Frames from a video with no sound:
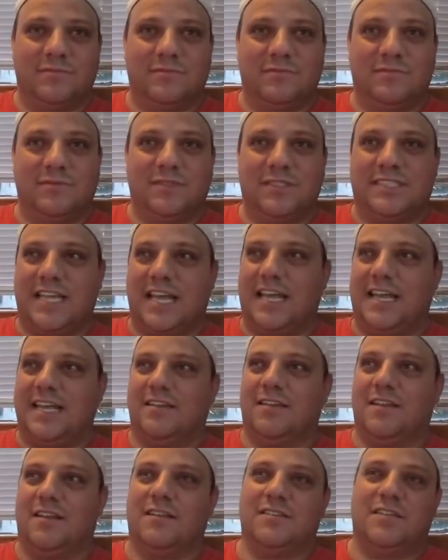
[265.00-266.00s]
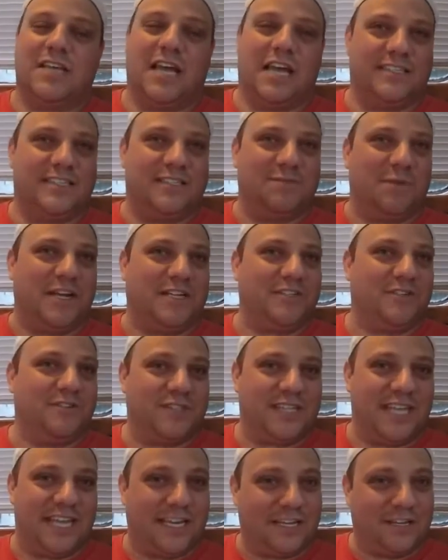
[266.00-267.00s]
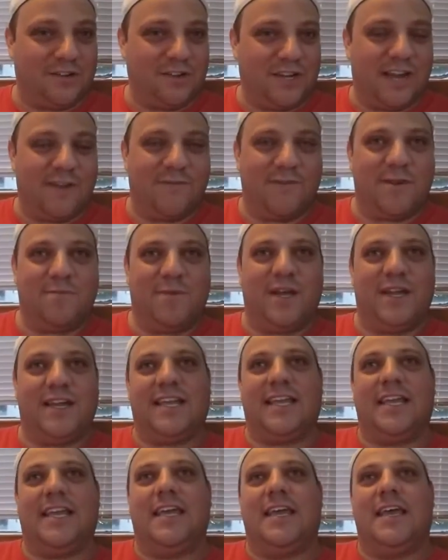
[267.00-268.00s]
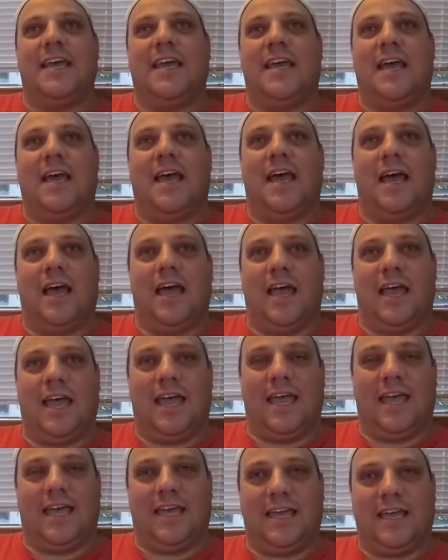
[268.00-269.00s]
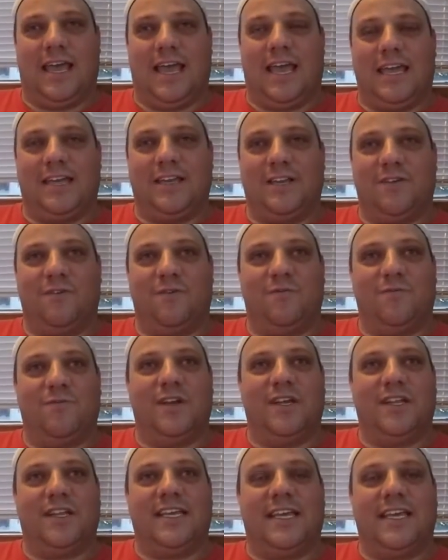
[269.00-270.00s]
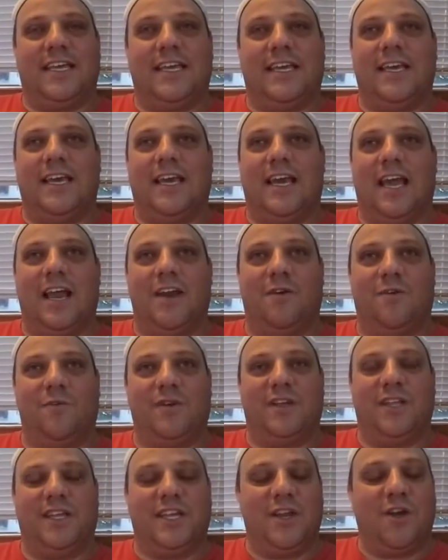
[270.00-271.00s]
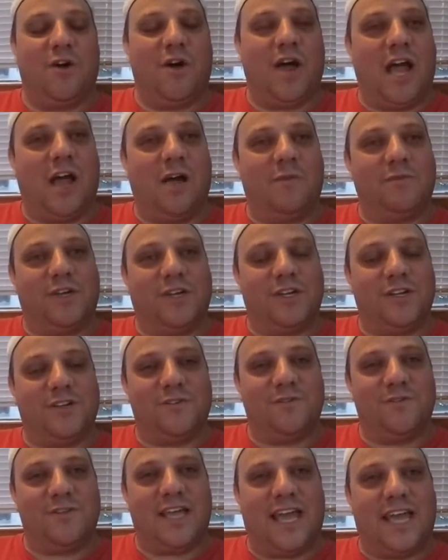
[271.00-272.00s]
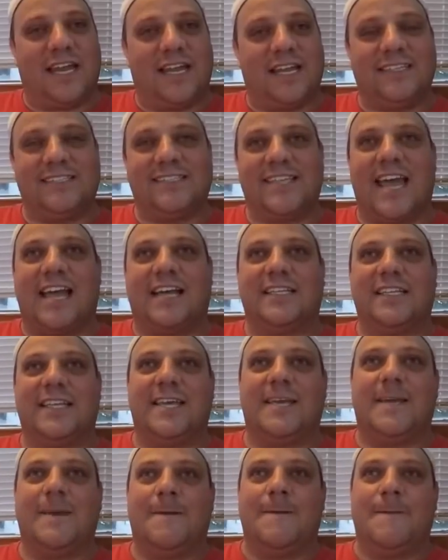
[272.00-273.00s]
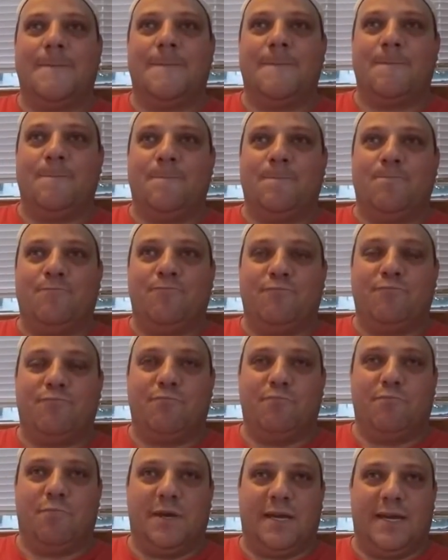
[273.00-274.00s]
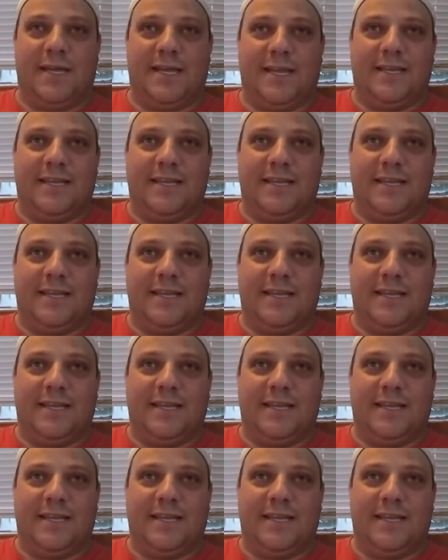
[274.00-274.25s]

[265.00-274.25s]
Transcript: say a special thank you to everybody. I don't really know how I'm gonna do that exactly, but